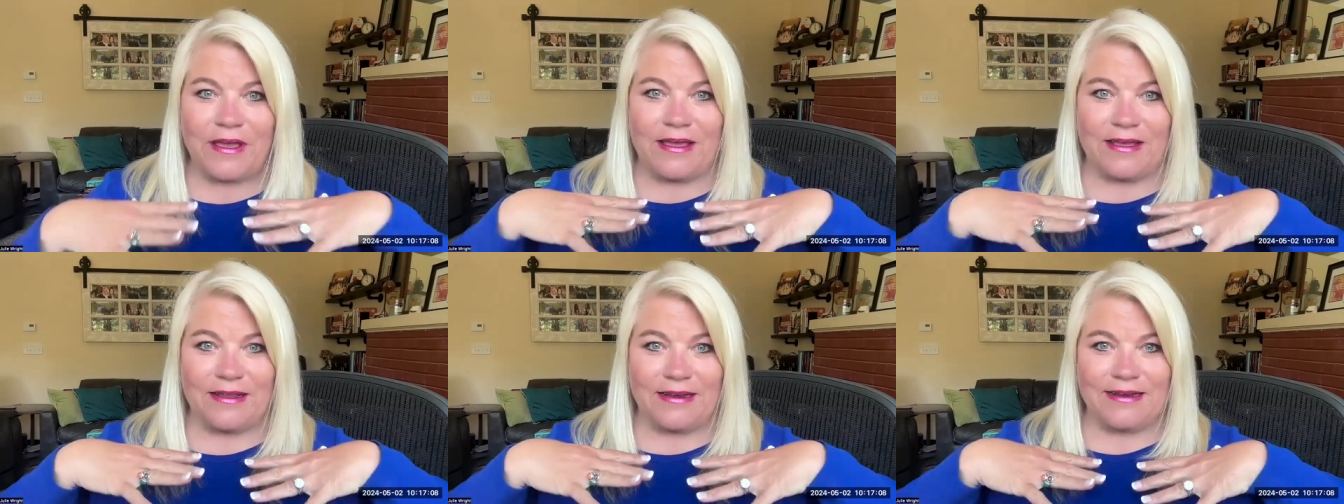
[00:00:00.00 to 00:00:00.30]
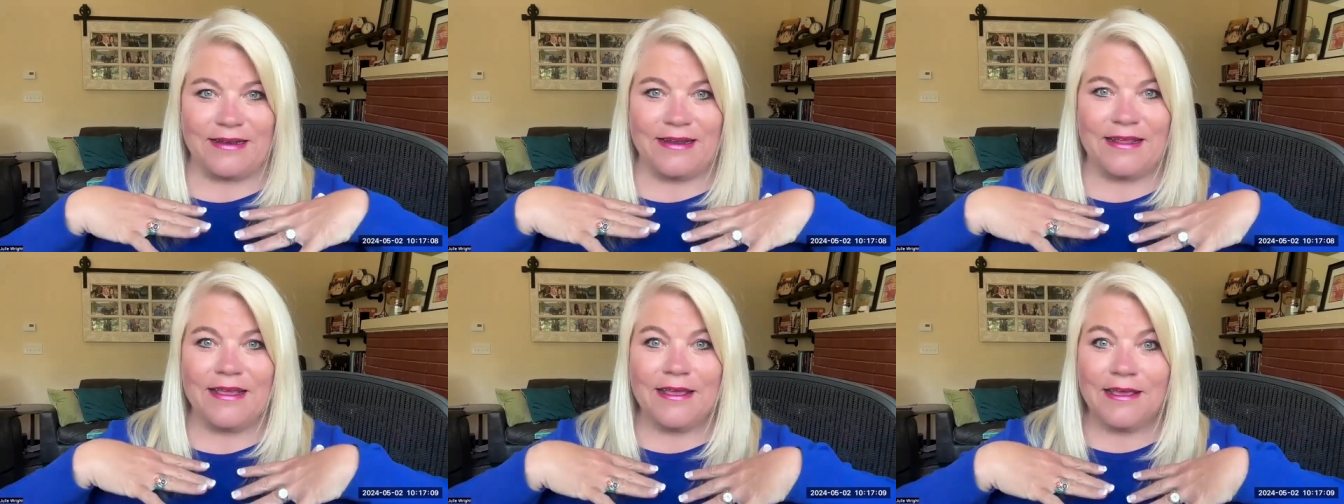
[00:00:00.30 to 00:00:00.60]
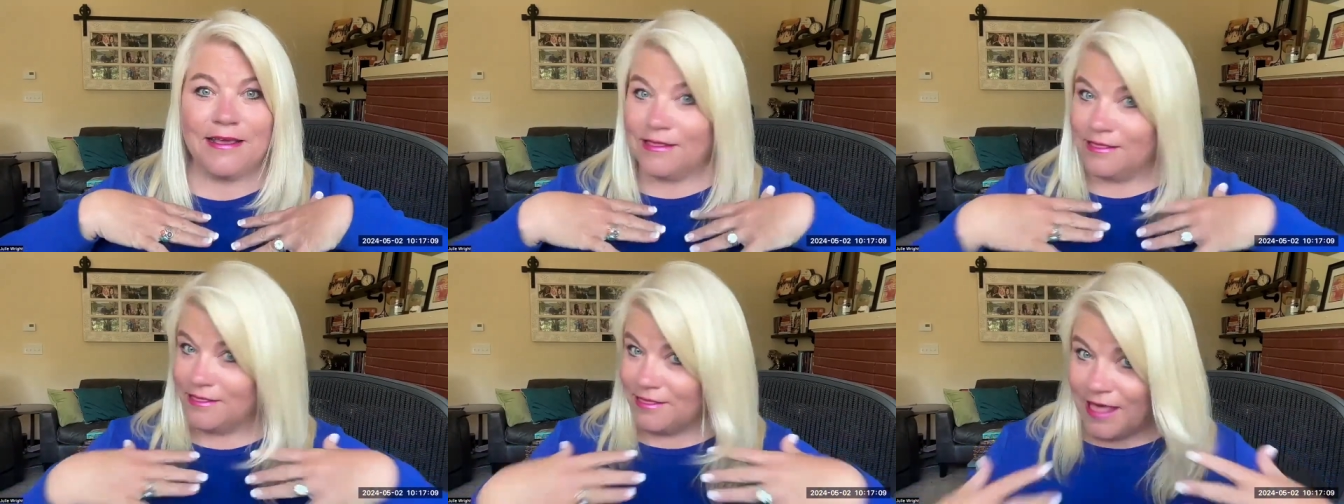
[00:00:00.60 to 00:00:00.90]
and
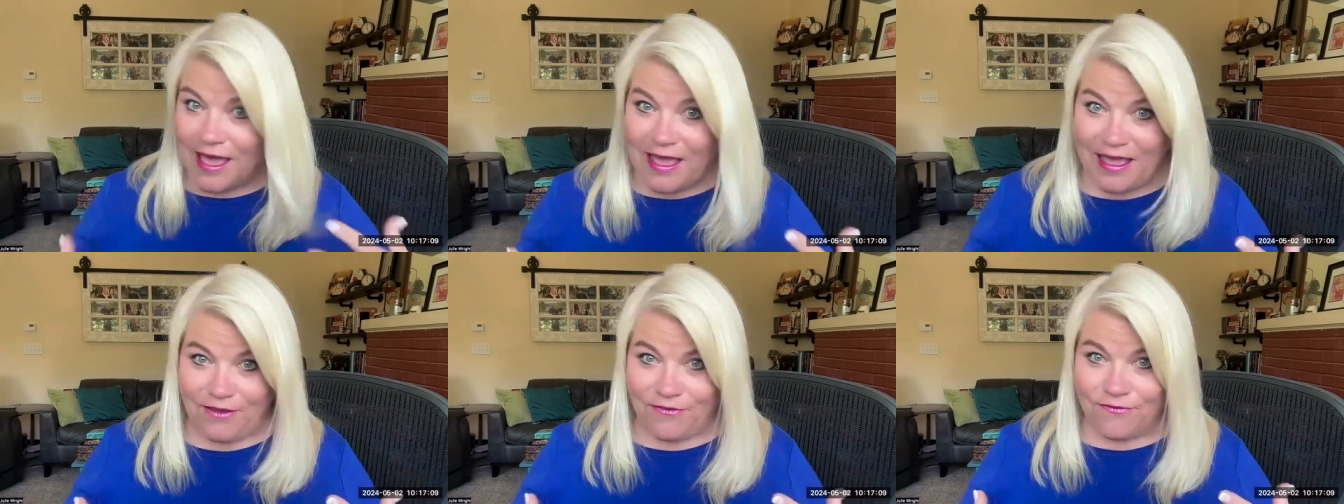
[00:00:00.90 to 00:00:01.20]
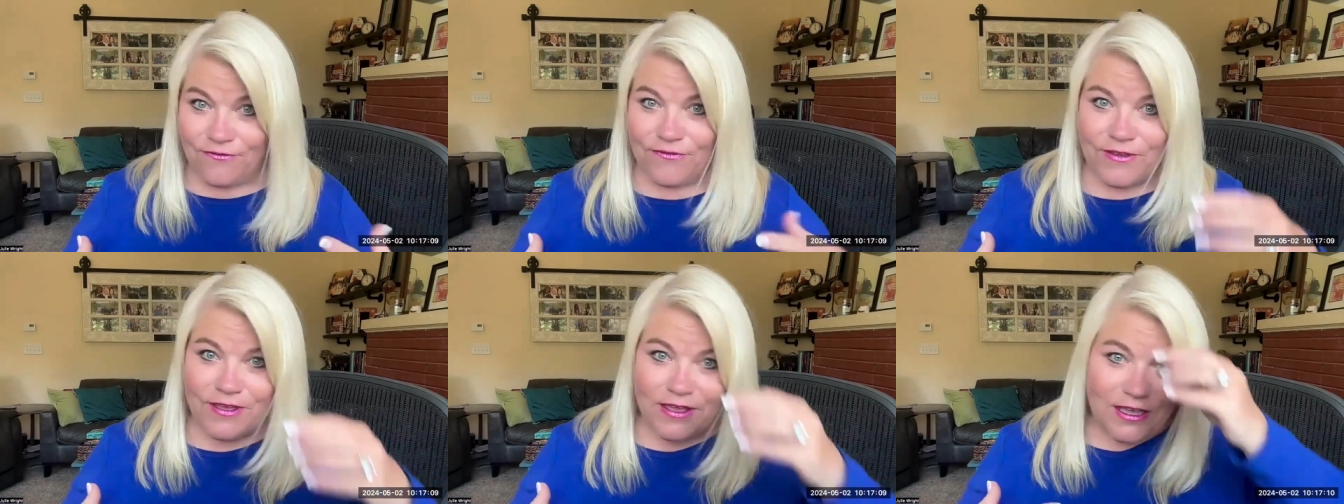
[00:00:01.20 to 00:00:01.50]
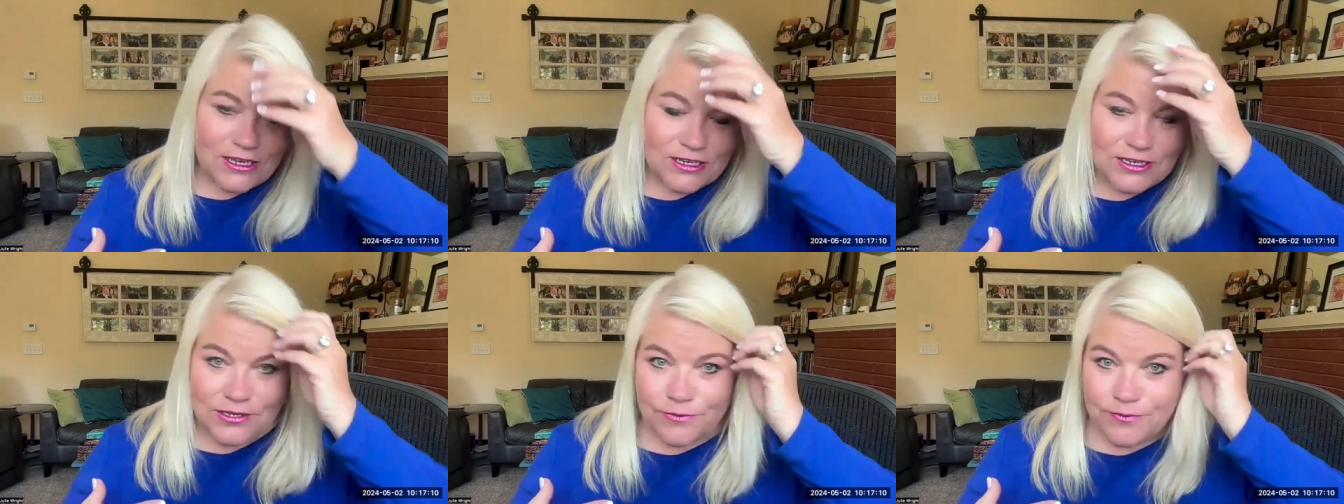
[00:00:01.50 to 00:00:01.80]
life
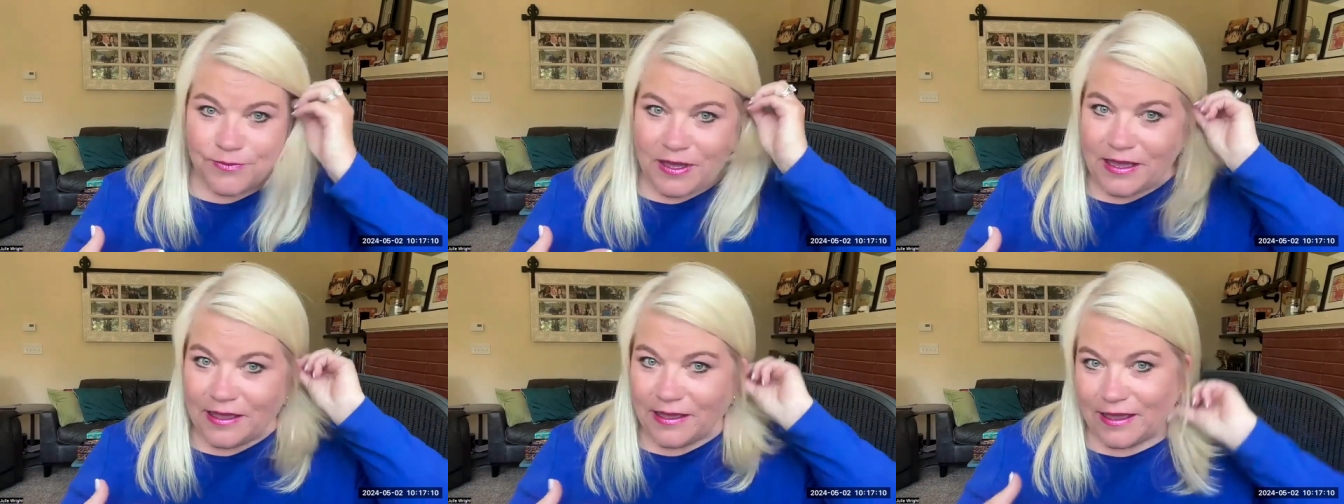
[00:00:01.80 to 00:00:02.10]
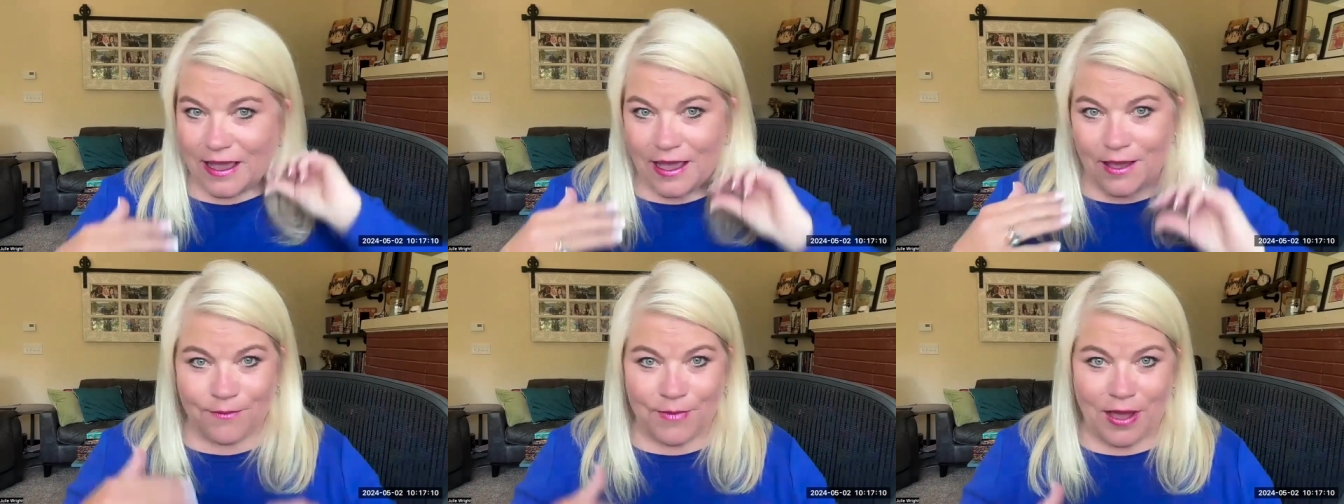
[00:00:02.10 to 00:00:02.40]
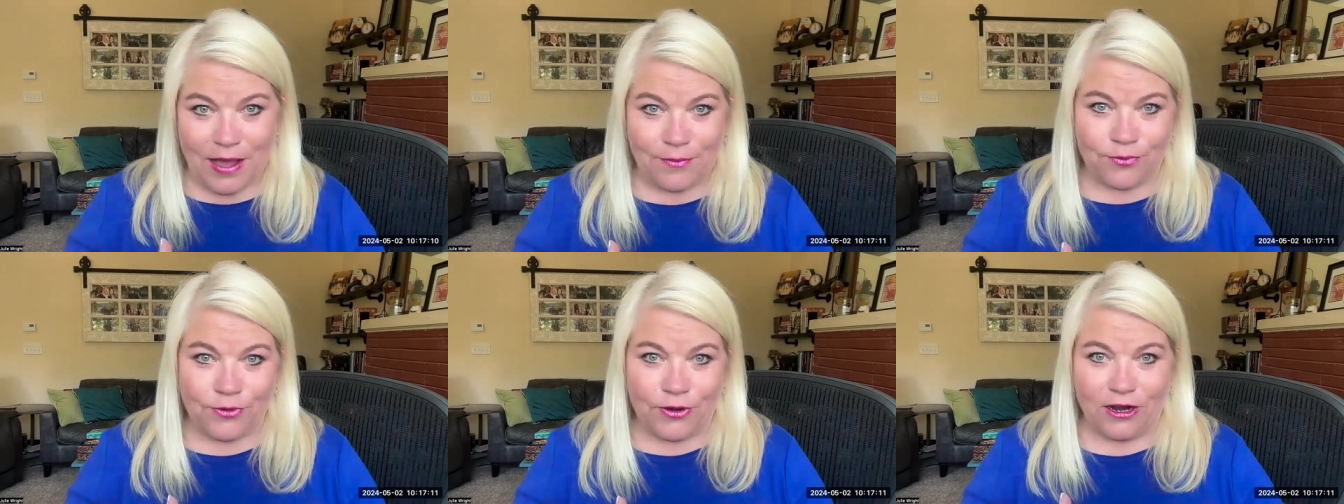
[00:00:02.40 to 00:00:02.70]
to me and
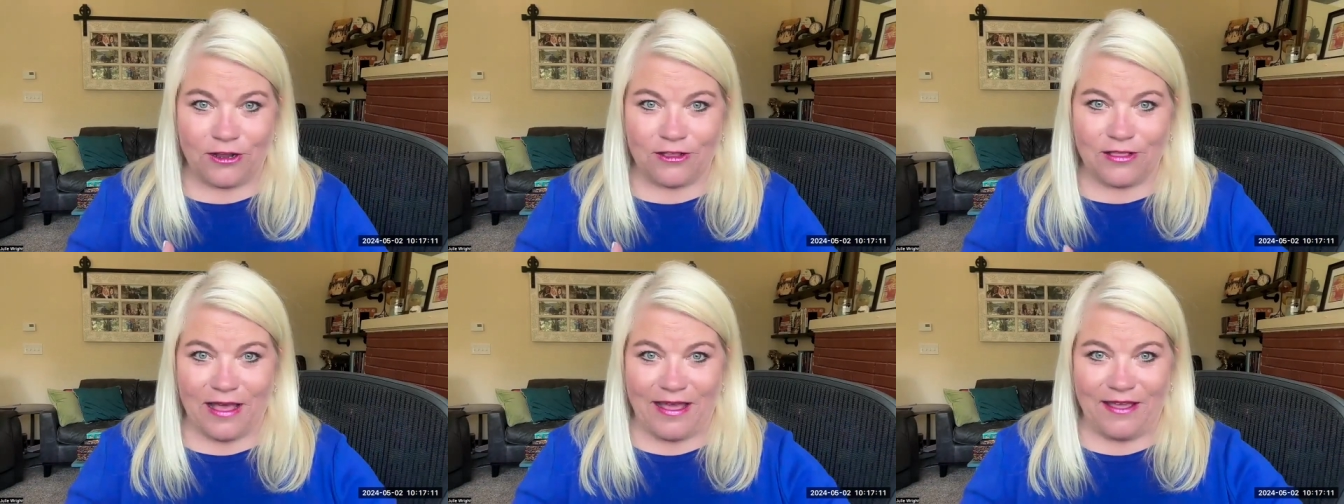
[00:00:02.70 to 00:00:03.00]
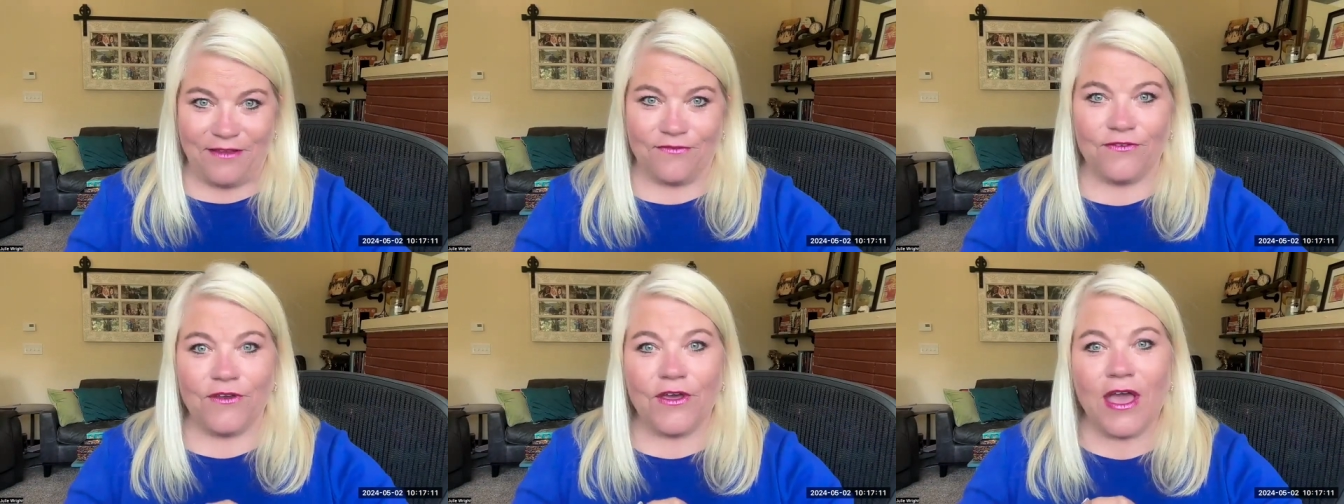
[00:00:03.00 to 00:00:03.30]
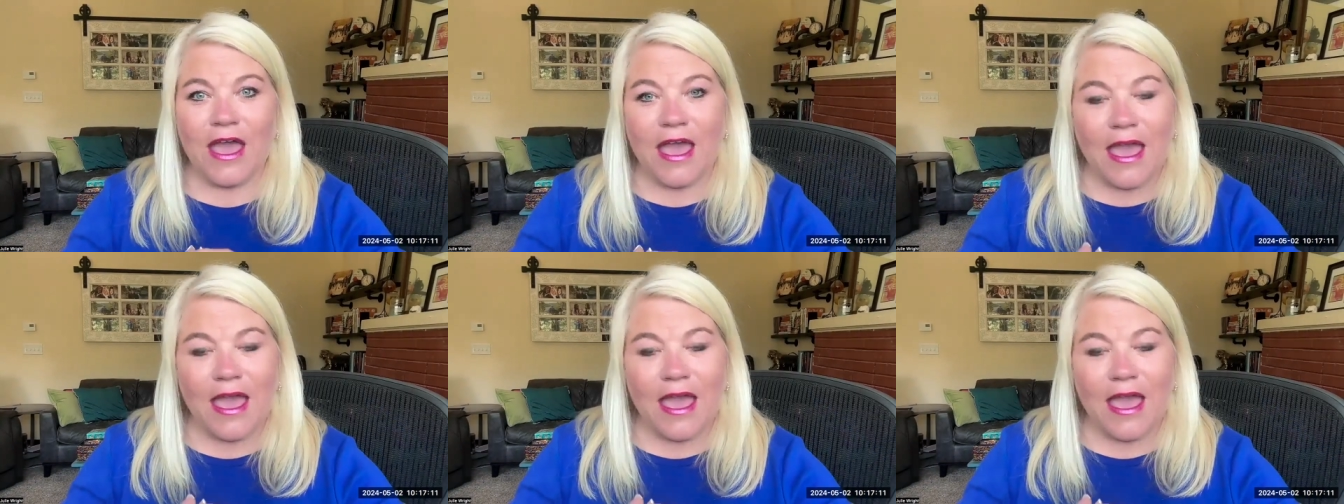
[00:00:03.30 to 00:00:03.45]
my prayer life.